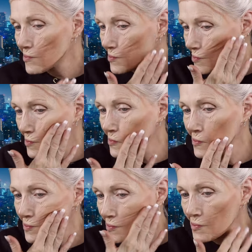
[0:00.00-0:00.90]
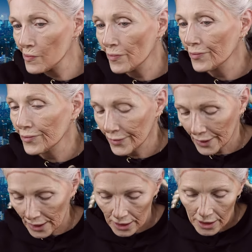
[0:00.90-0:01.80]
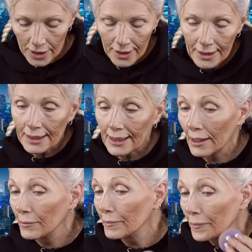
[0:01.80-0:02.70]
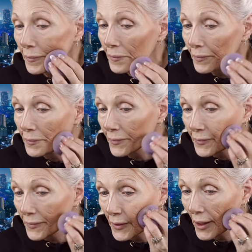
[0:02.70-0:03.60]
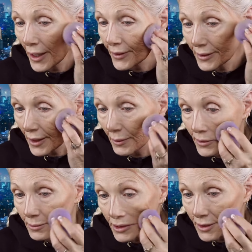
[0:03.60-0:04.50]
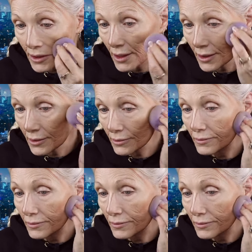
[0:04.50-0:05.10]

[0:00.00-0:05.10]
Hmm. Yeah. I think that was a mistake.